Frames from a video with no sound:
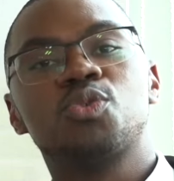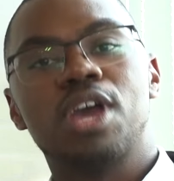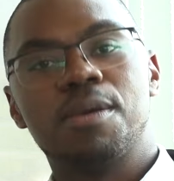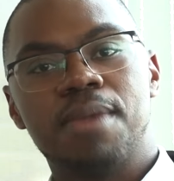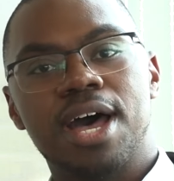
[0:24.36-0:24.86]

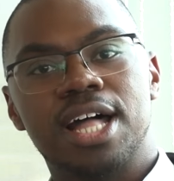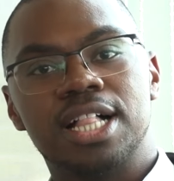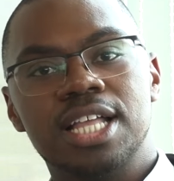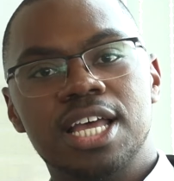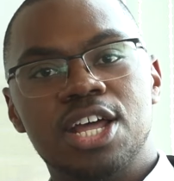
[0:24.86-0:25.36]
square
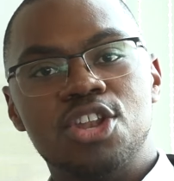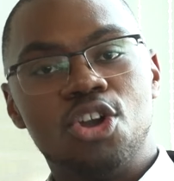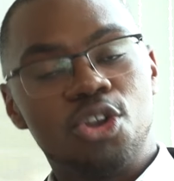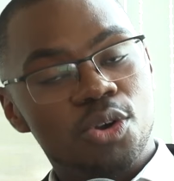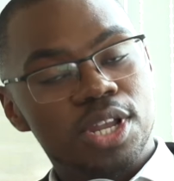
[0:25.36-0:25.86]
mile,
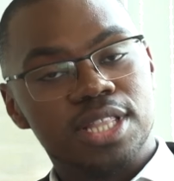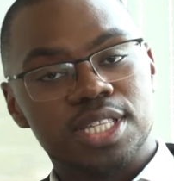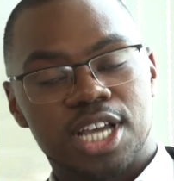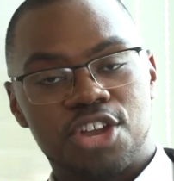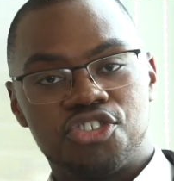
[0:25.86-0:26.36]
not only in
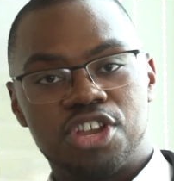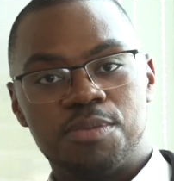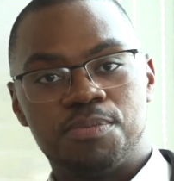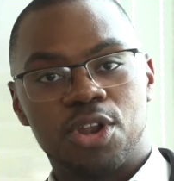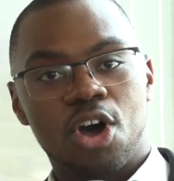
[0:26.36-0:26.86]
this country,
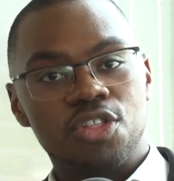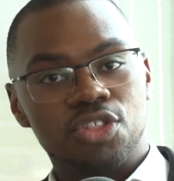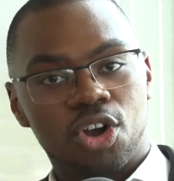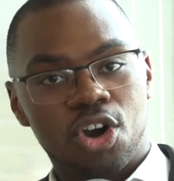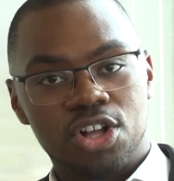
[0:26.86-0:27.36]
but on
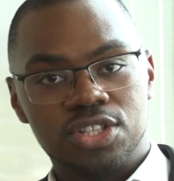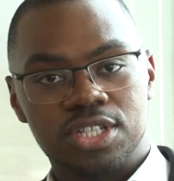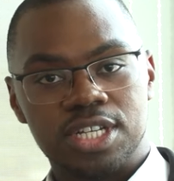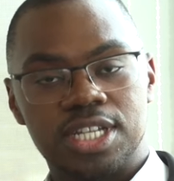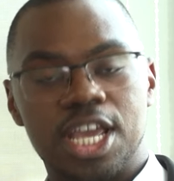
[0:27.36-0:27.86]
the
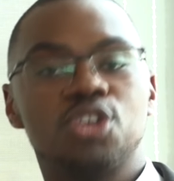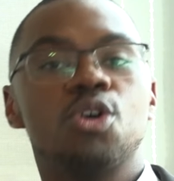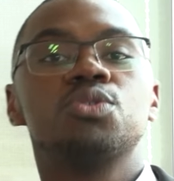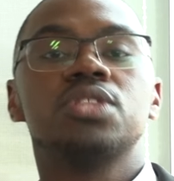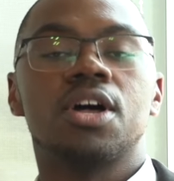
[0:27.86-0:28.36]
continent. It
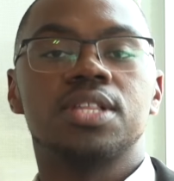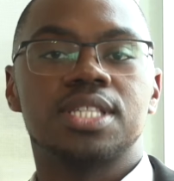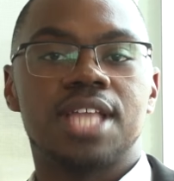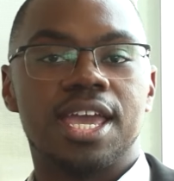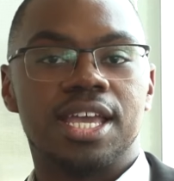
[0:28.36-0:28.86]
goes without
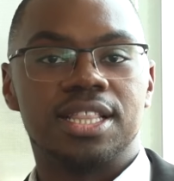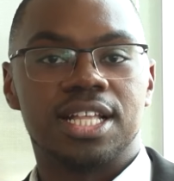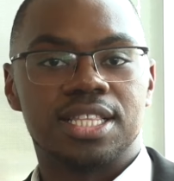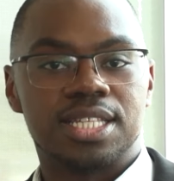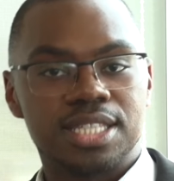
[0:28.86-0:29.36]
saying
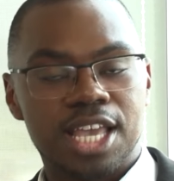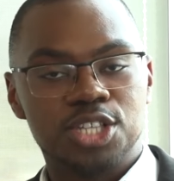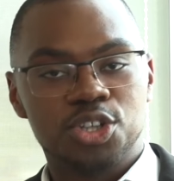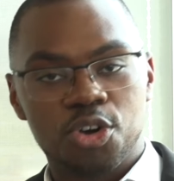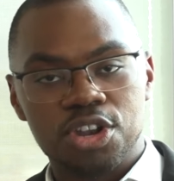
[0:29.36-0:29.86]
that the
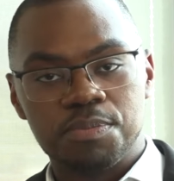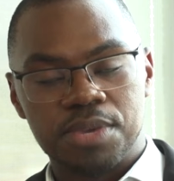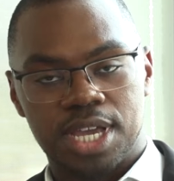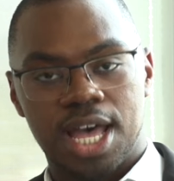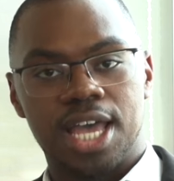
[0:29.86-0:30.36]
stakes couldn't
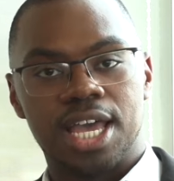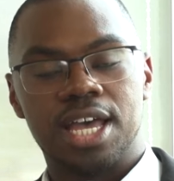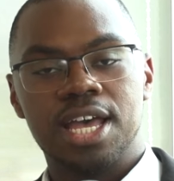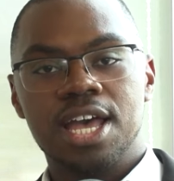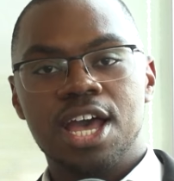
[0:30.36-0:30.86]
be
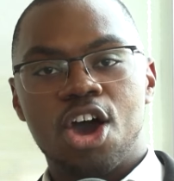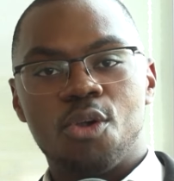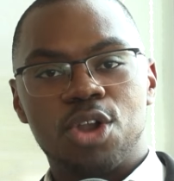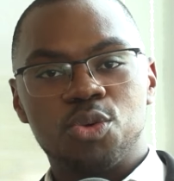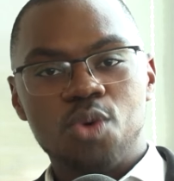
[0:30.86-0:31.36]
higher
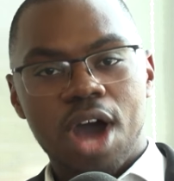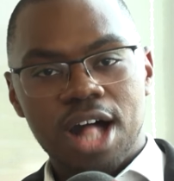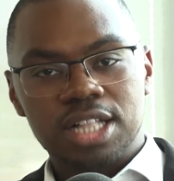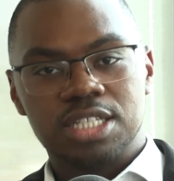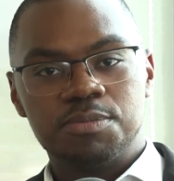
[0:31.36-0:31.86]
around who
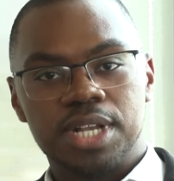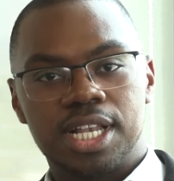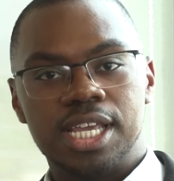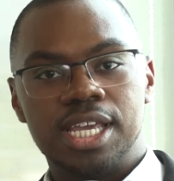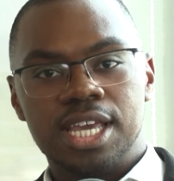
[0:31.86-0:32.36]

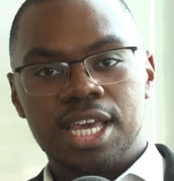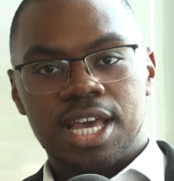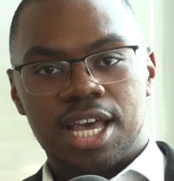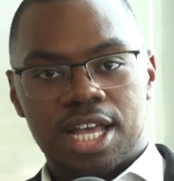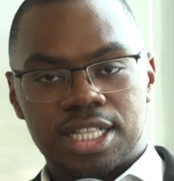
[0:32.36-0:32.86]
ultimately
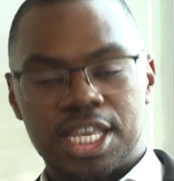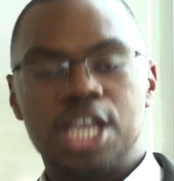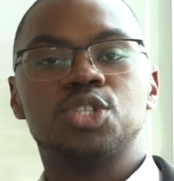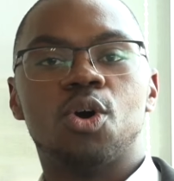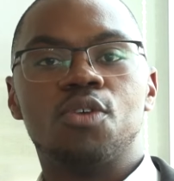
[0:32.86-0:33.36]
uh,
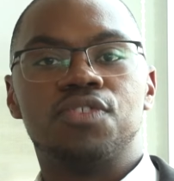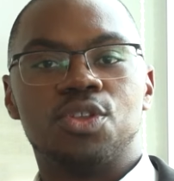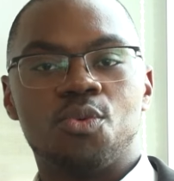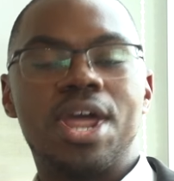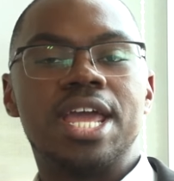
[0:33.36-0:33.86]
takes over
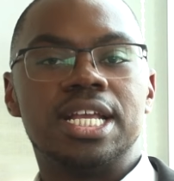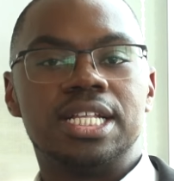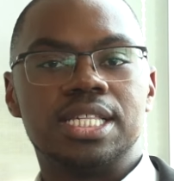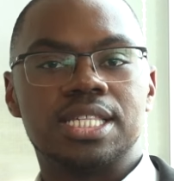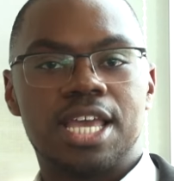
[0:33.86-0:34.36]
the
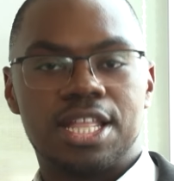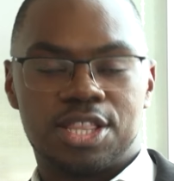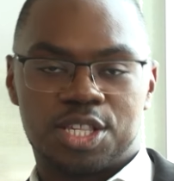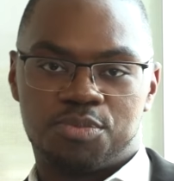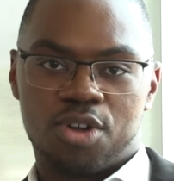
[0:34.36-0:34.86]
reins in
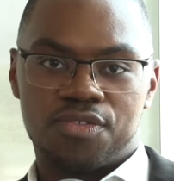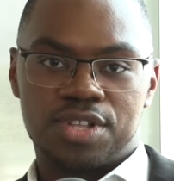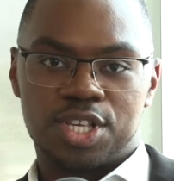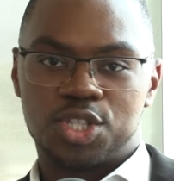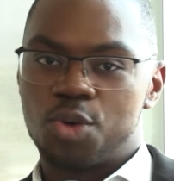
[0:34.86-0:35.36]
this
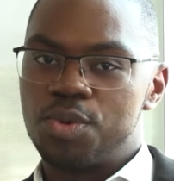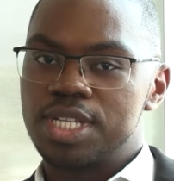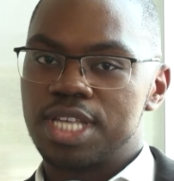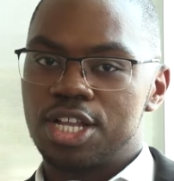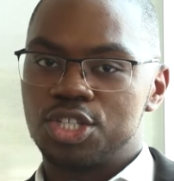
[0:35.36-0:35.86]
province. And so we
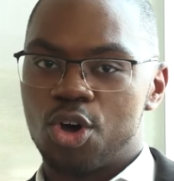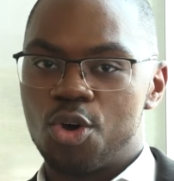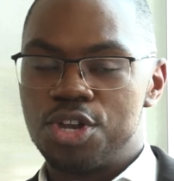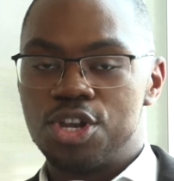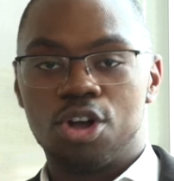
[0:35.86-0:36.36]
decided to
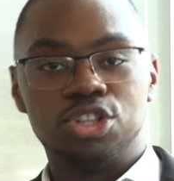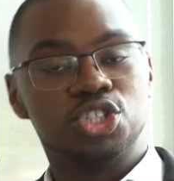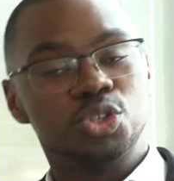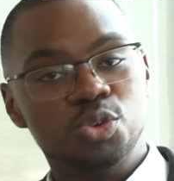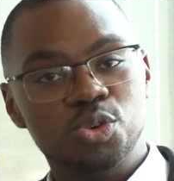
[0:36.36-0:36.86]
hone in on
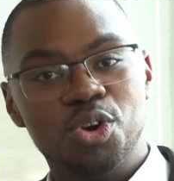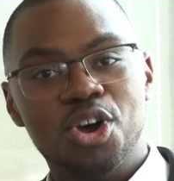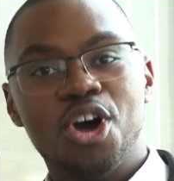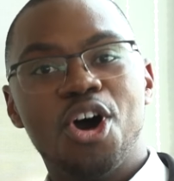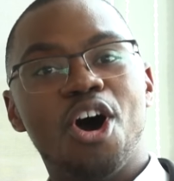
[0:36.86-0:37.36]
two
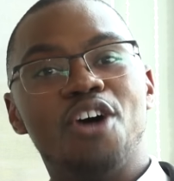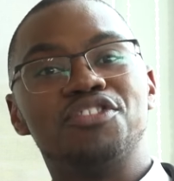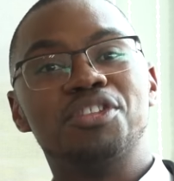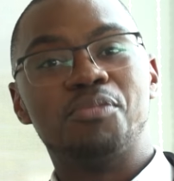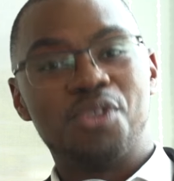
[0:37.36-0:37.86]

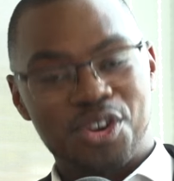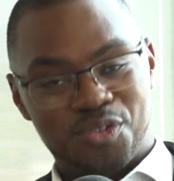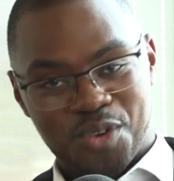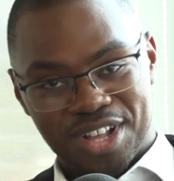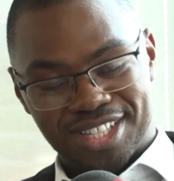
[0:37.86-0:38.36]
of the
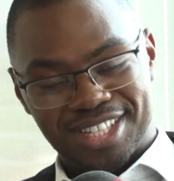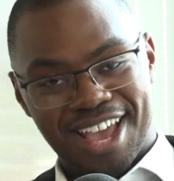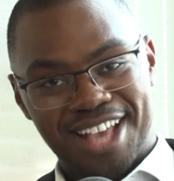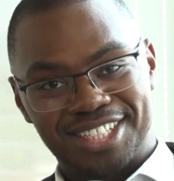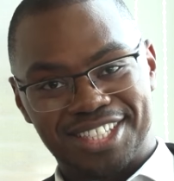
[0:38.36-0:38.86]
brave ones,
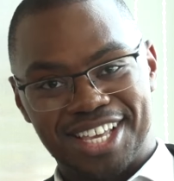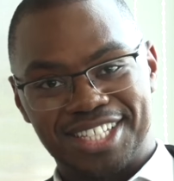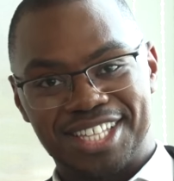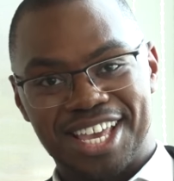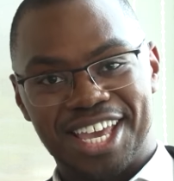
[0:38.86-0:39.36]
as they
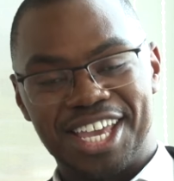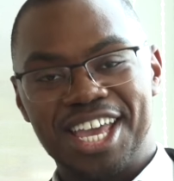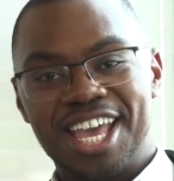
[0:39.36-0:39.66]
say,